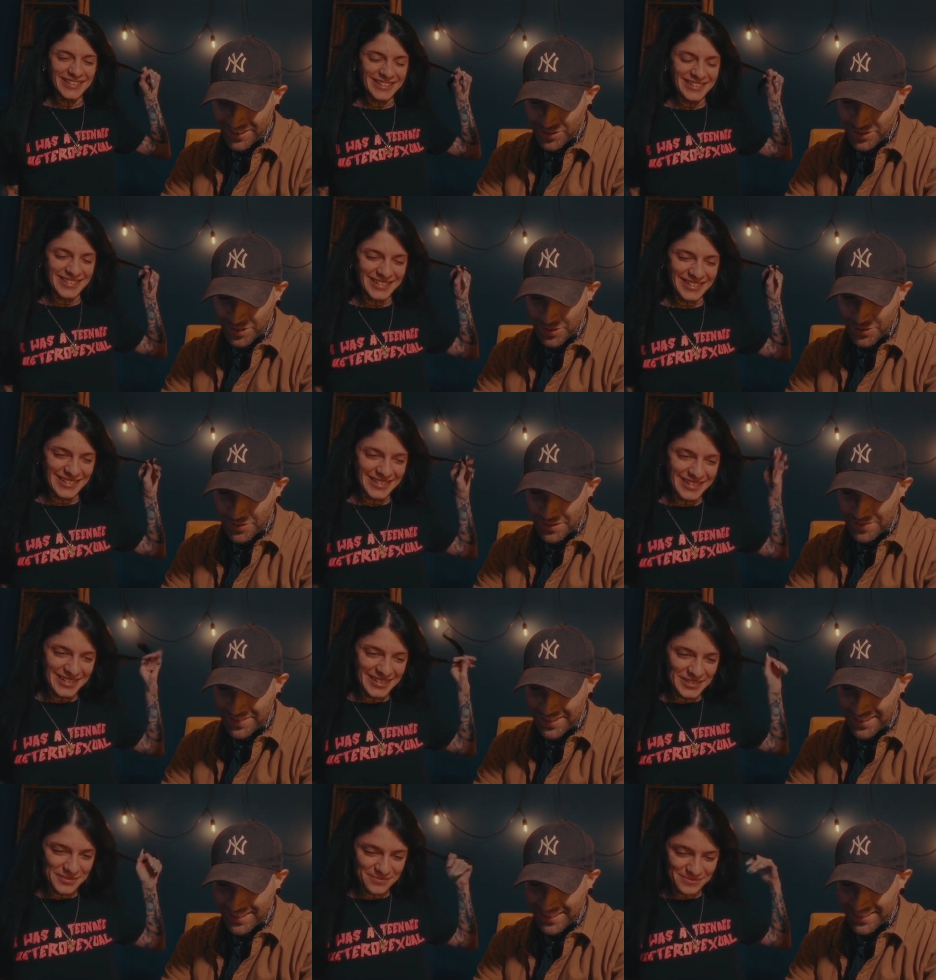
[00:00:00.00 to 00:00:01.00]
Speaker 1: They're saluting
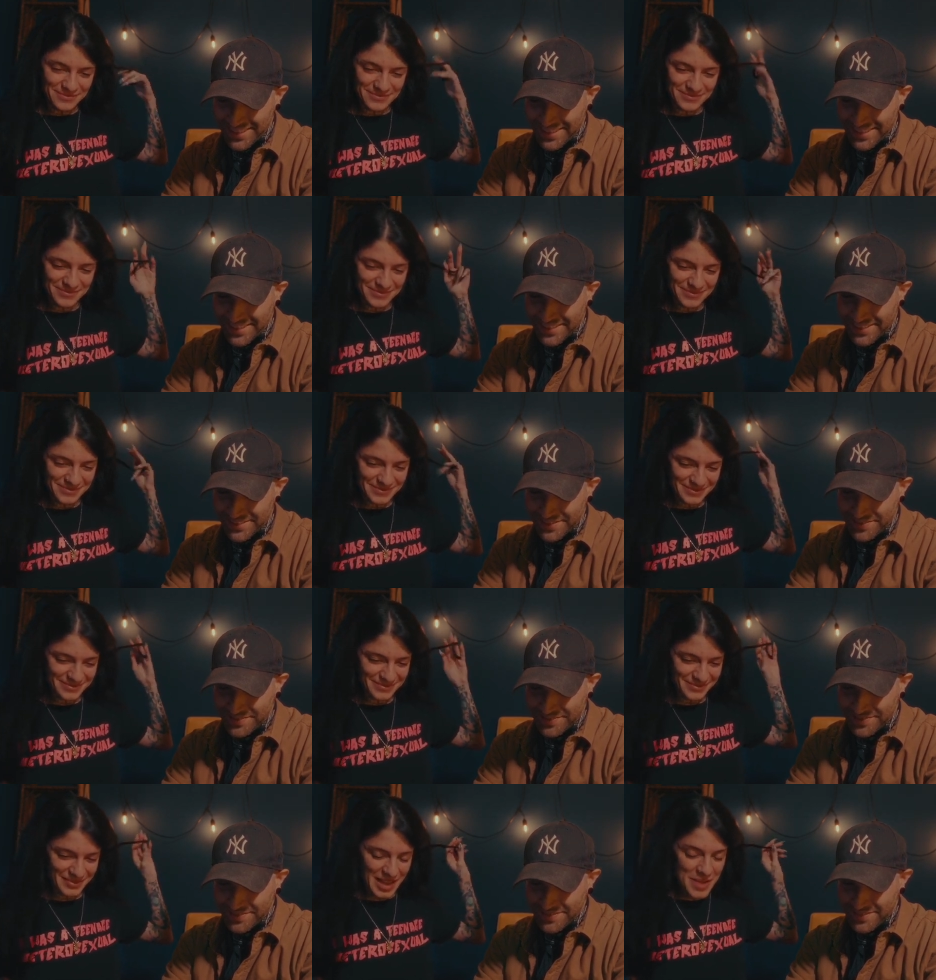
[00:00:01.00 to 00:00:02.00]
me.
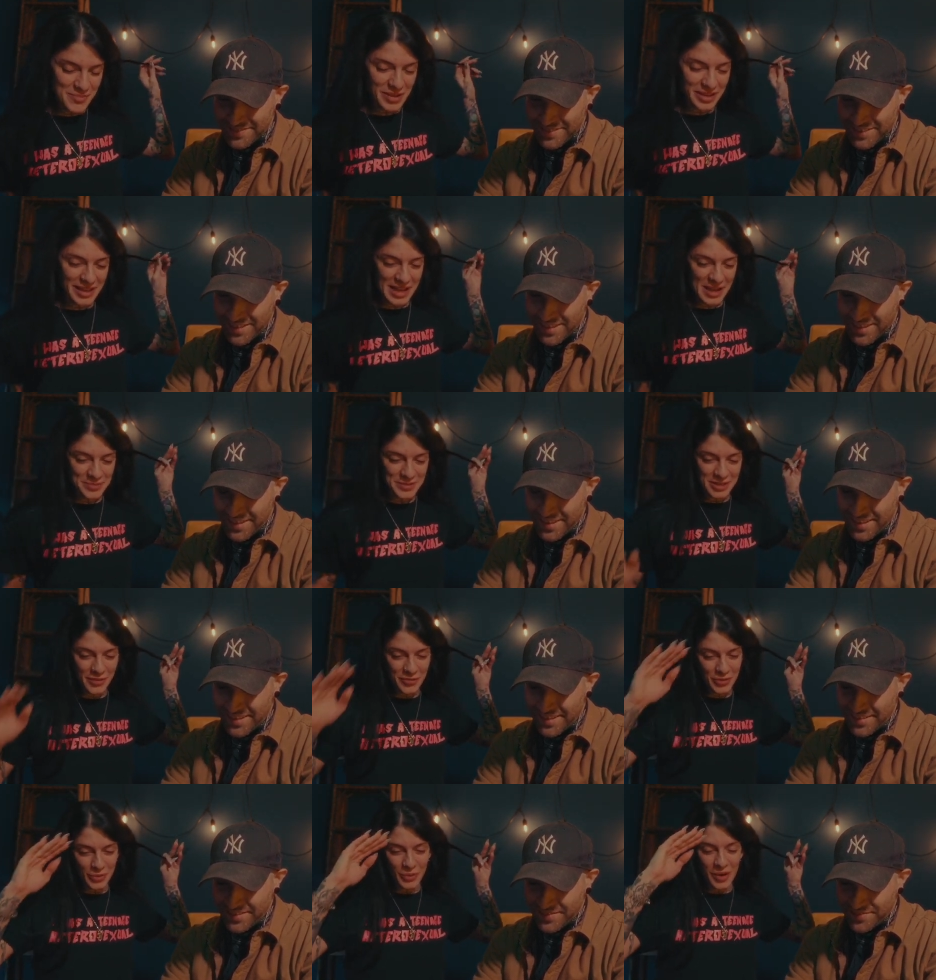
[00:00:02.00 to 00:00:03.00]
Speaker 2: I'm a captain
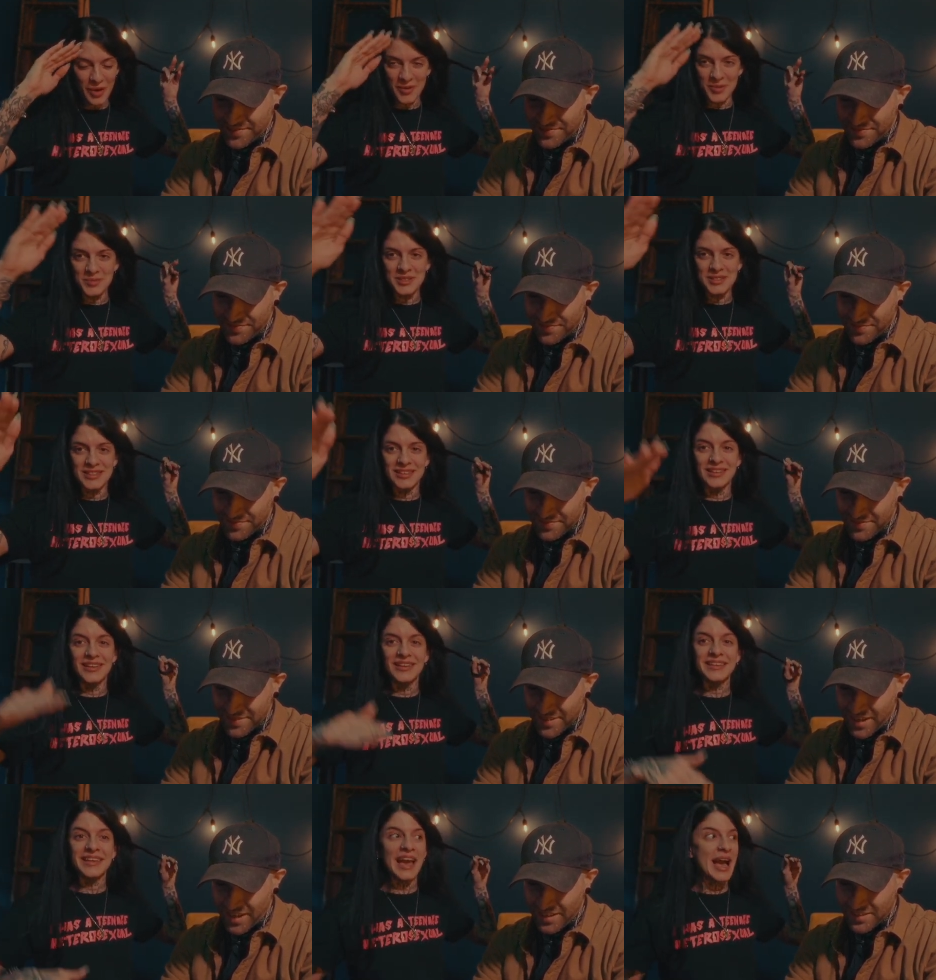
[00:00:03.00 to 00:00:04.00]
of the Wubs.
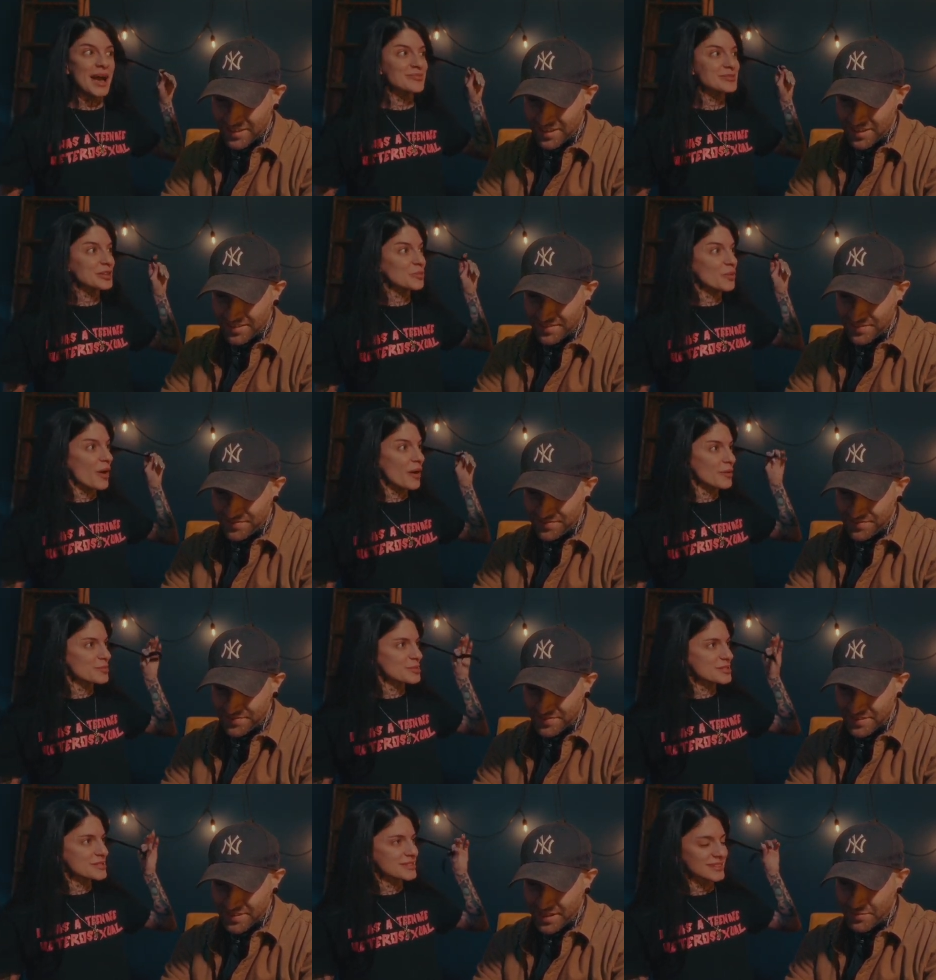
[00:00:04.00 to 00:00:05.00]
Captain
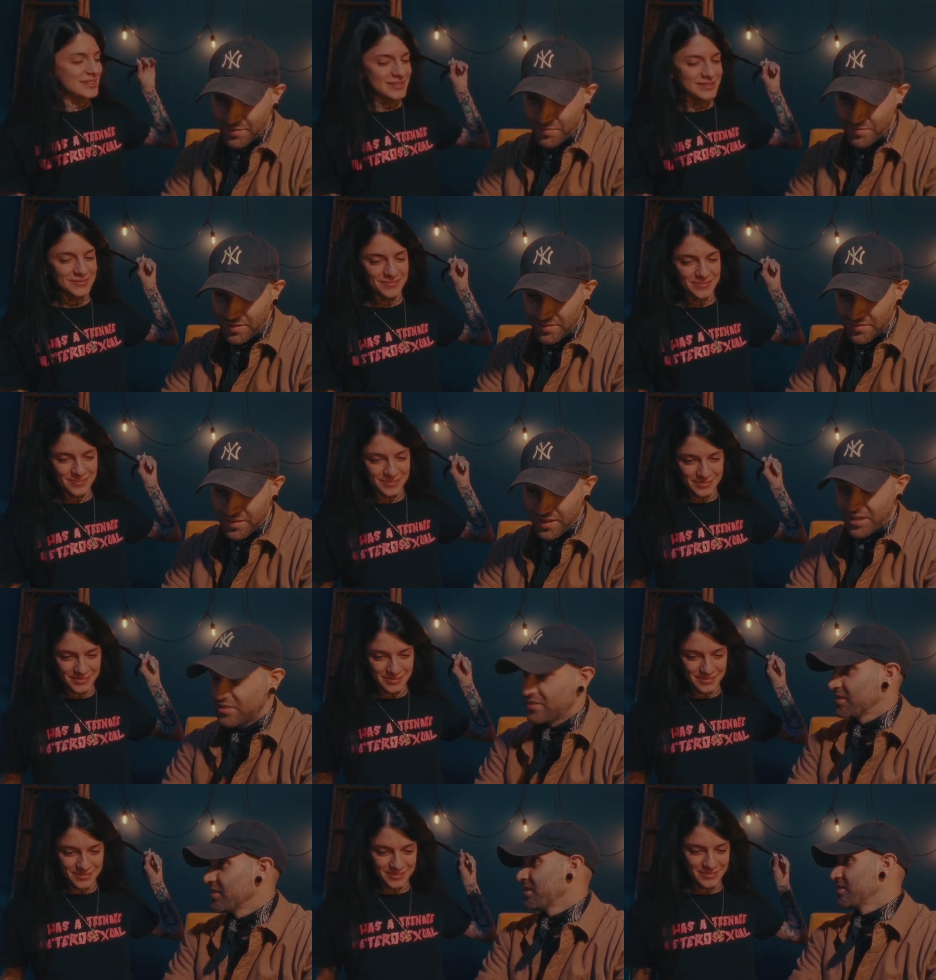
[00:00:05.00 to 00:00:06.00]
Wubs. Captain Wubs.
Speaker 1: I
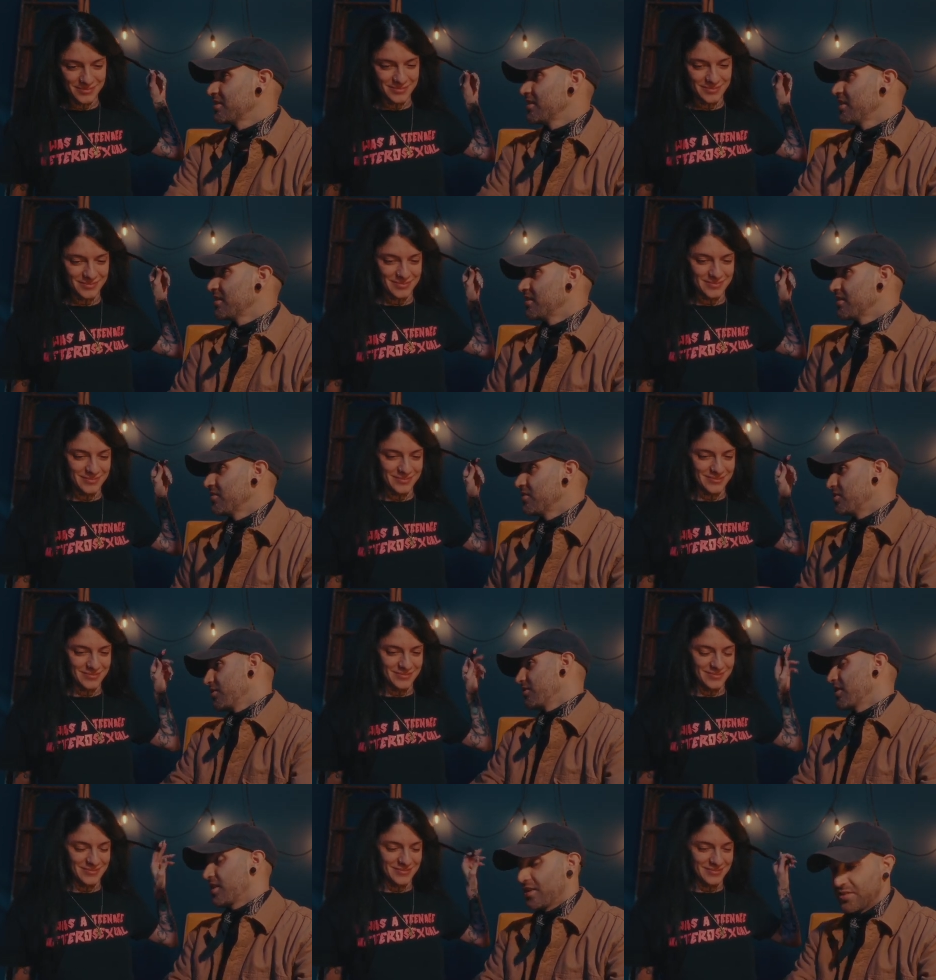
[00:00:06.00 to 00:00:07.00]
still like the idea of you
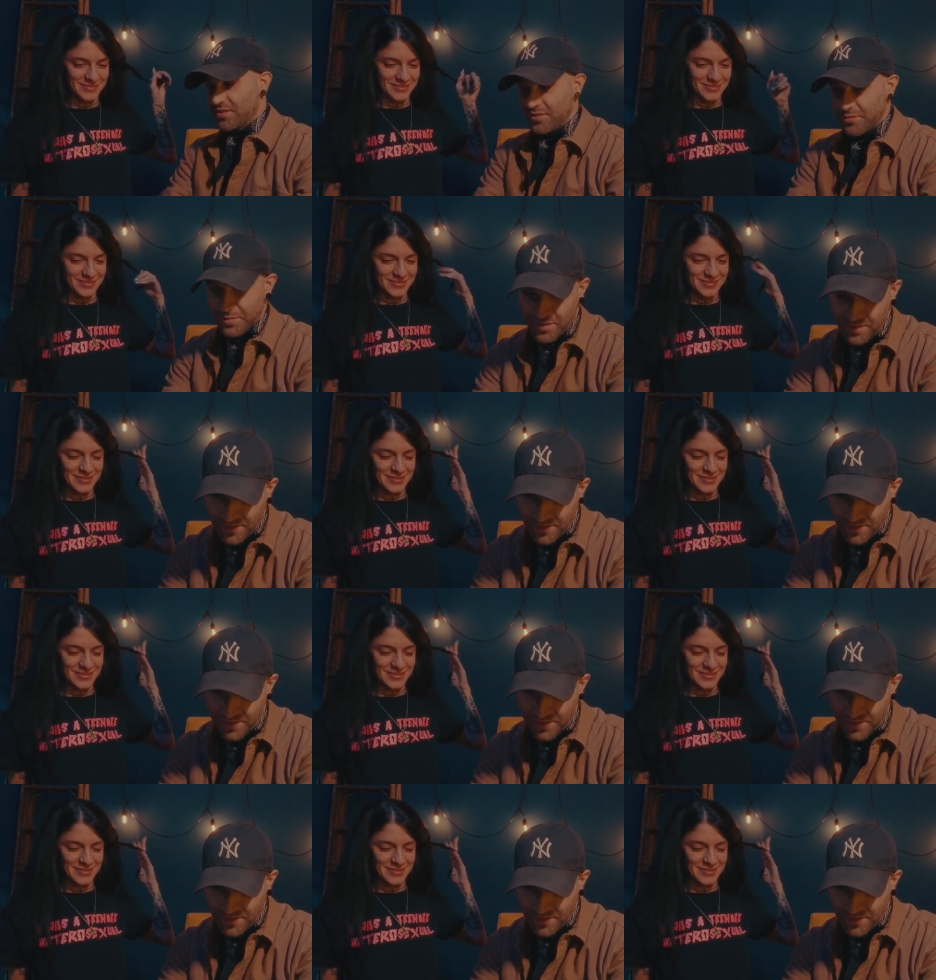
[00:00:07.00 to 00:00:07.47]
throwing hot soup though.